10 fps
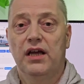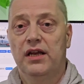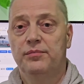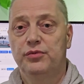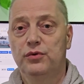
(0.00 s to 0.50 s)

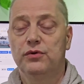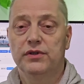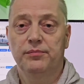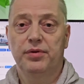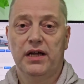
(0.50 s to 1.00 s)
and
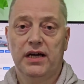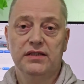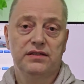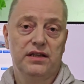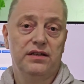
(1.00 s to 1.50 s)
bugo
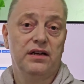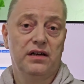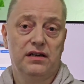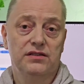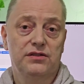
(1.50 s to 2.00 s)
implies that they
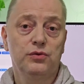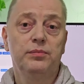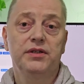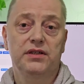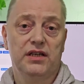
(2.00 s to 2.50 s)
are
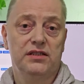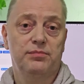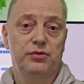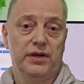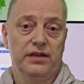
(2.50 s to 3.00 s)
stupid
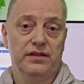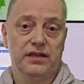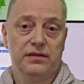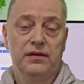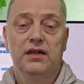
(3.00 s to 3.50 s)
as brain dead.